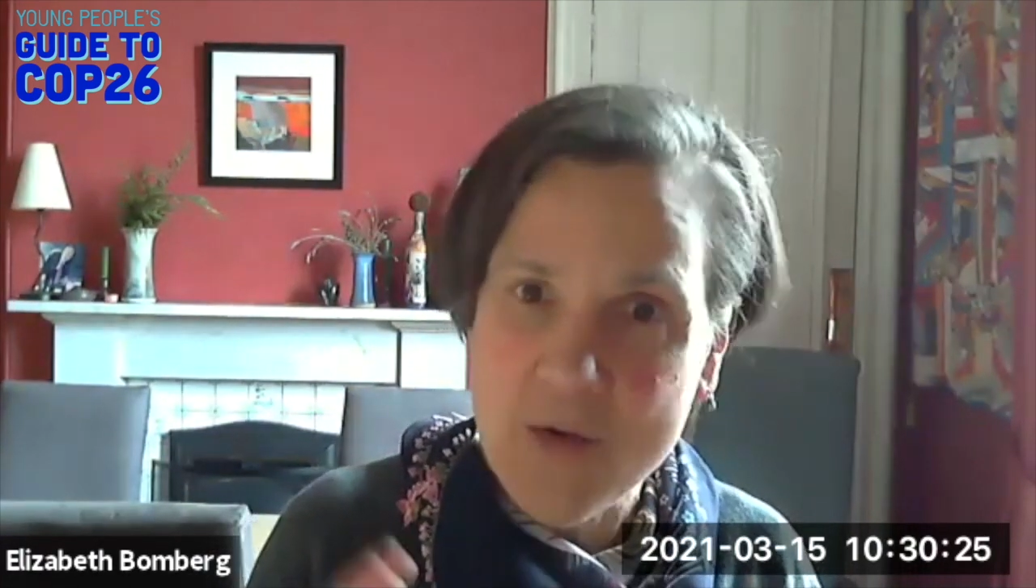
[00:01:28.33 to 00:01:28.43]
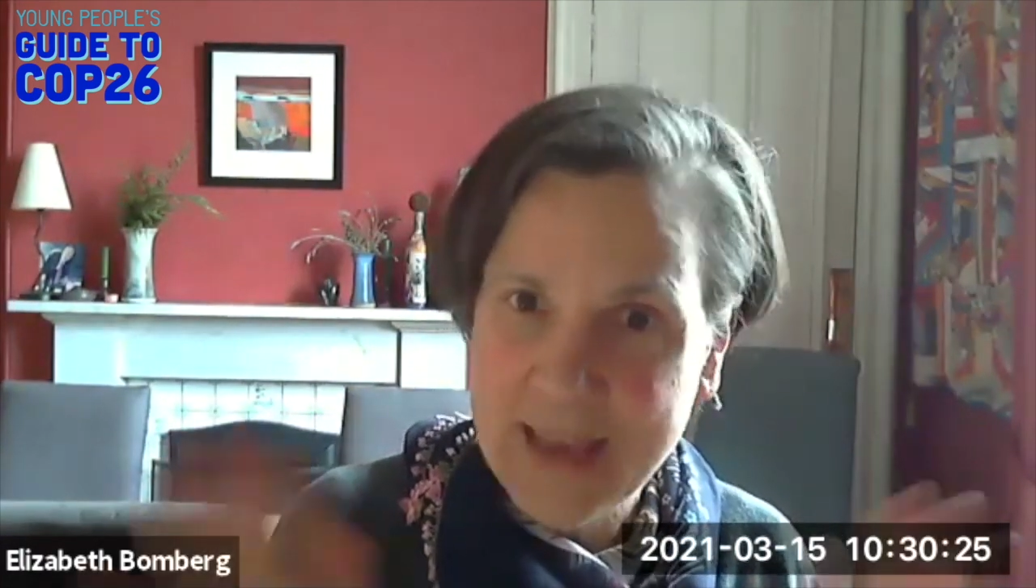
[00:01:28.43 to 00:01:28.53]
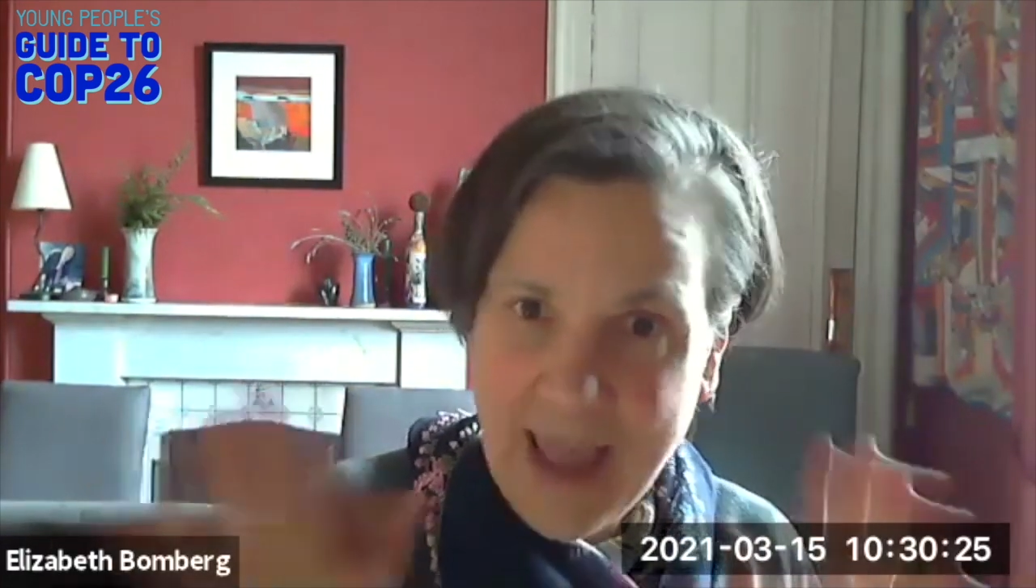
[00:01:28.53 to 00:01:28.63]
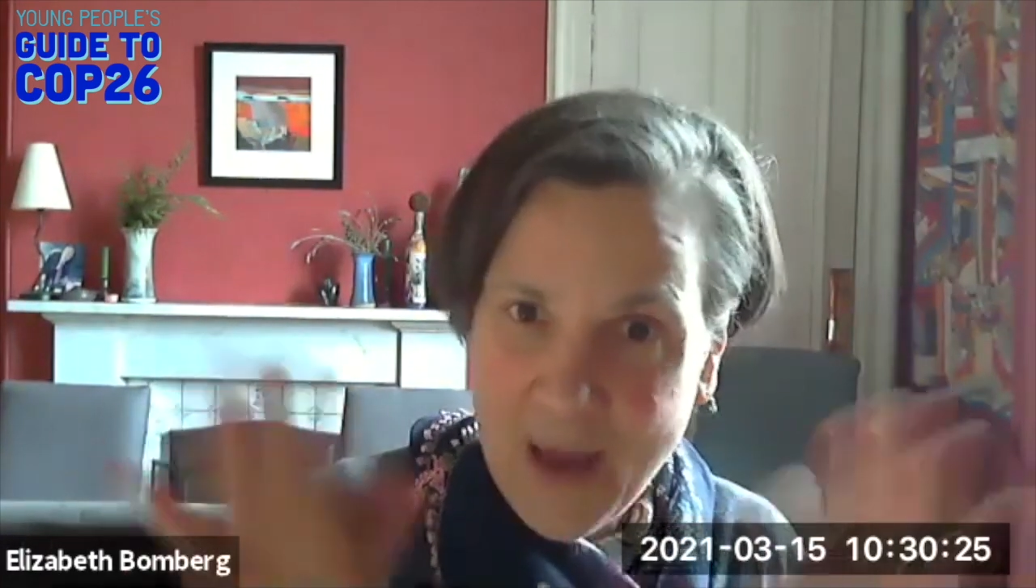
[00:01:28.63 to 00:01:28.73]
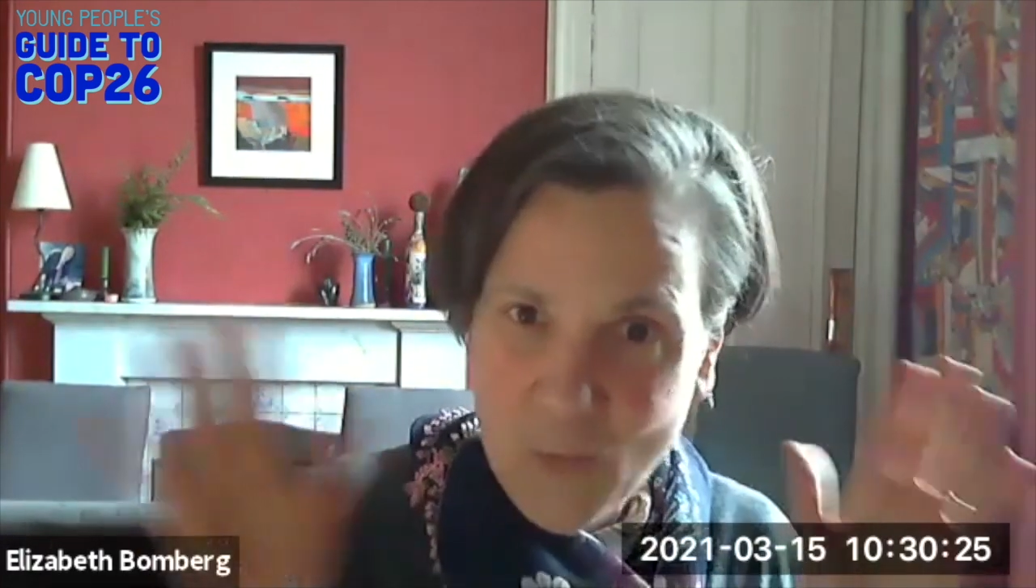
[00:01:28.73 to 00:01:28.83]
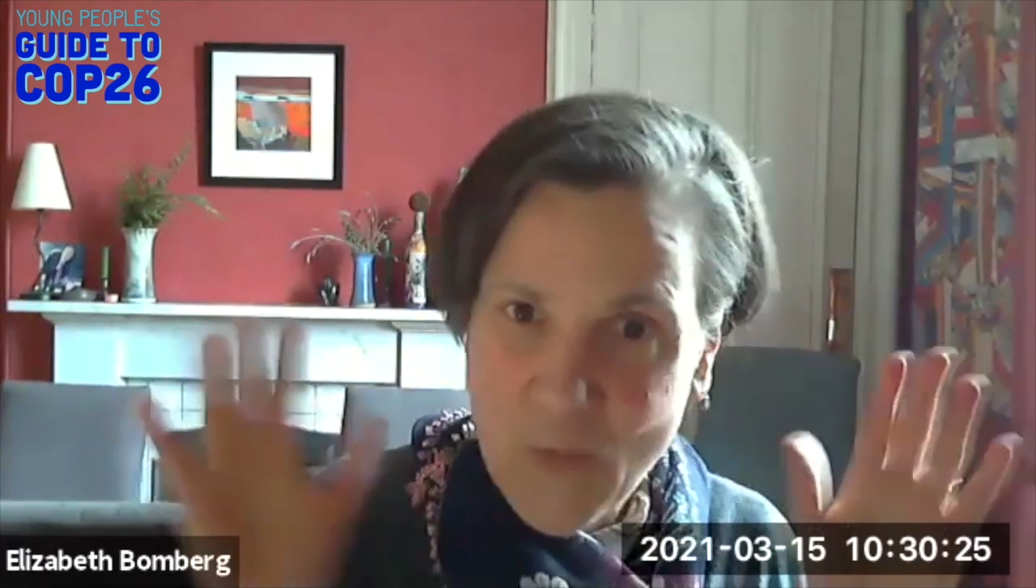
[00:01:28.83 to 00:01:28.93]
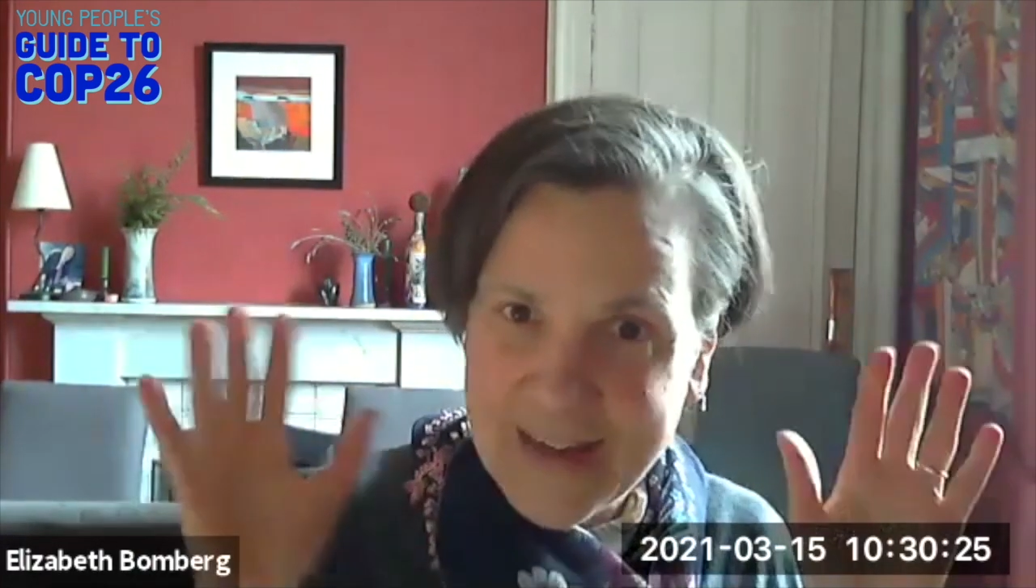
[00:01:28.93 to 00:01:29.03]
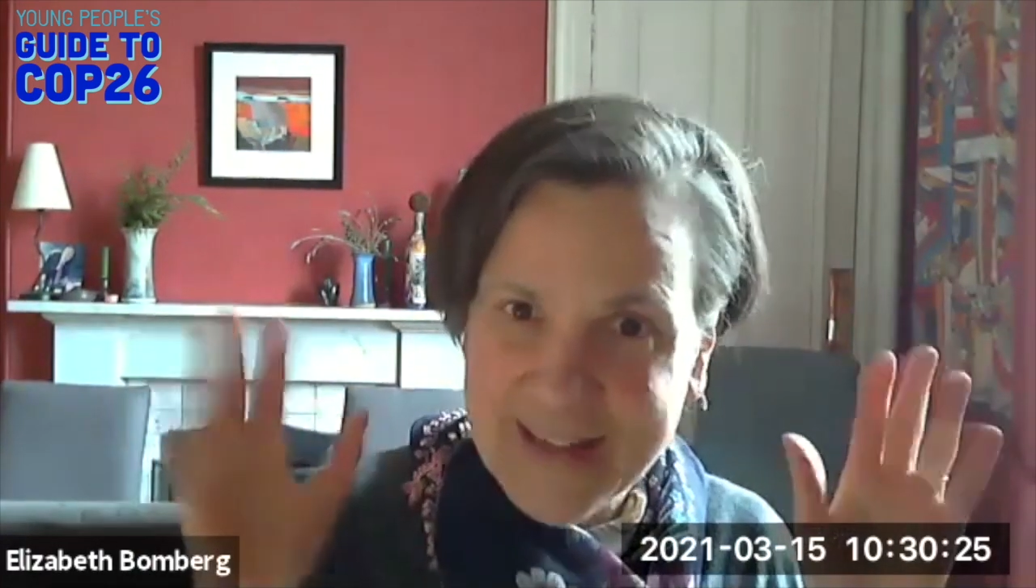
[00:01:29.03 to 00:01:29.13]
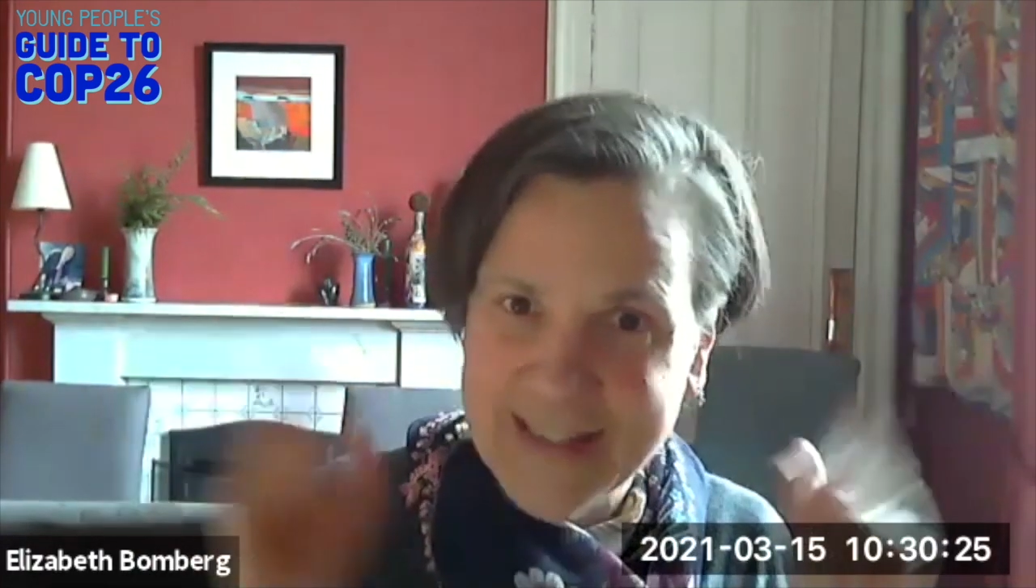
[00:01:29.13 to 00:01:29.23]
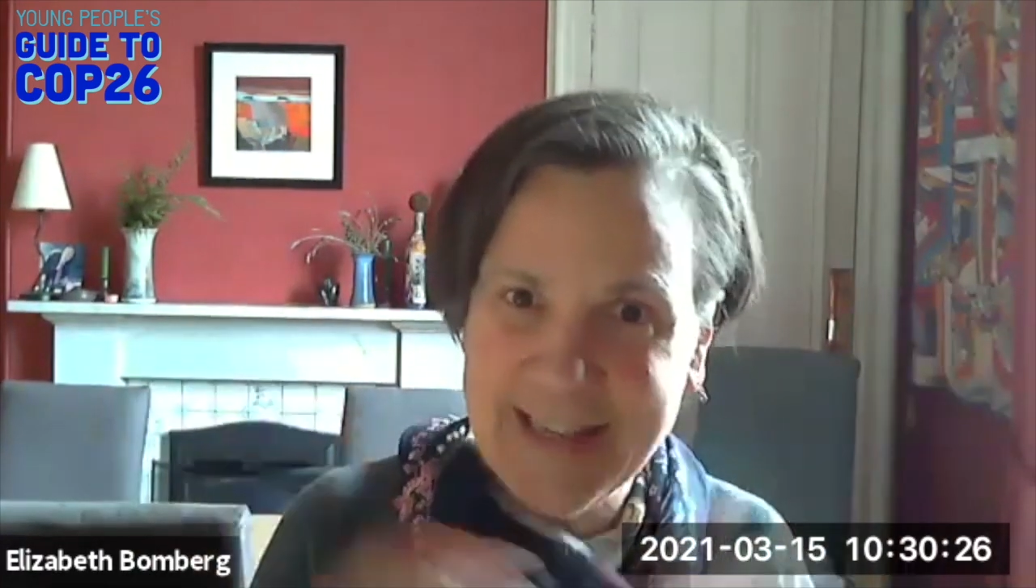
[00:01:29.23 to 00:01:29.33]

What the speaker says: It can't wait